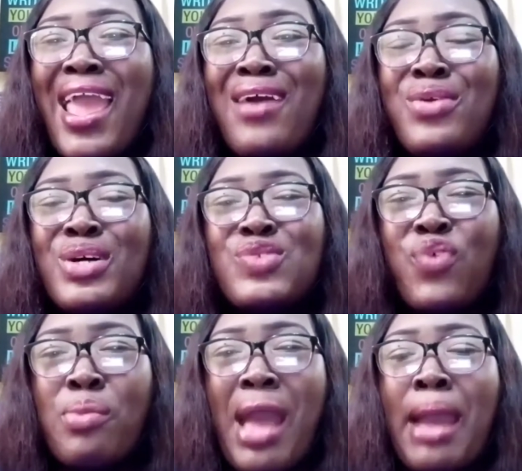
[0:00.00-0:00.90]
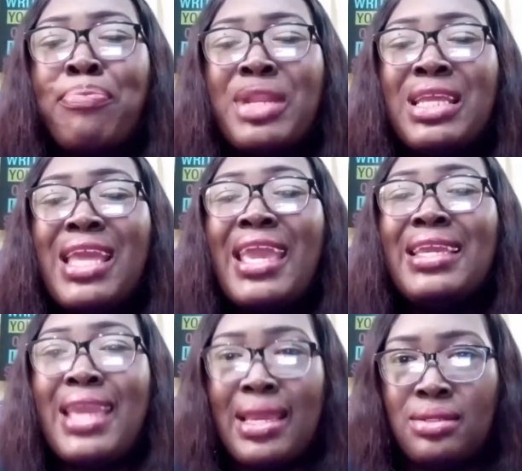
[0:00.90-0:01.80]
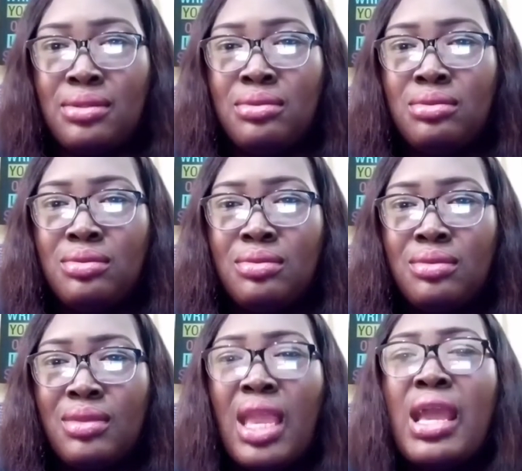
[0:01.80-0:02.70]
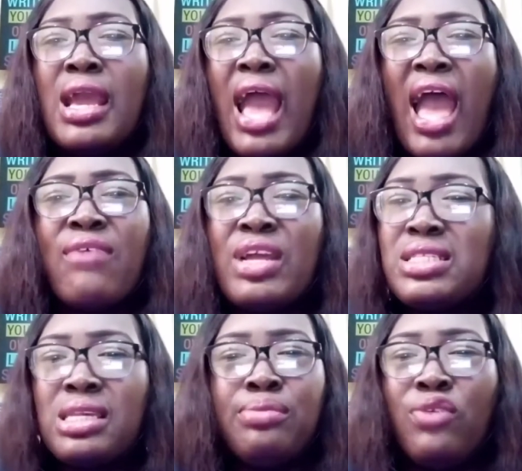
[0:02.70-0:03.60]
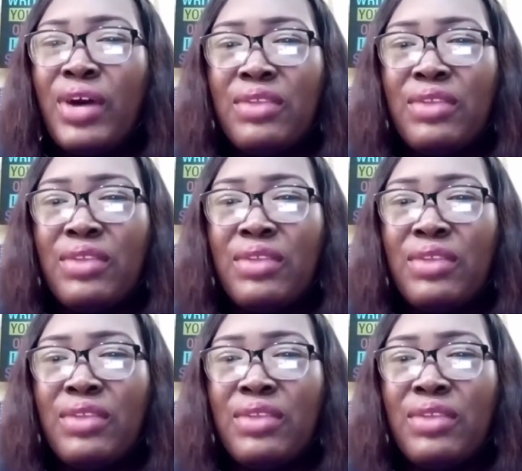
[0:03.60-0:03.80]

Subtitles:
errors from happening again. Have a team of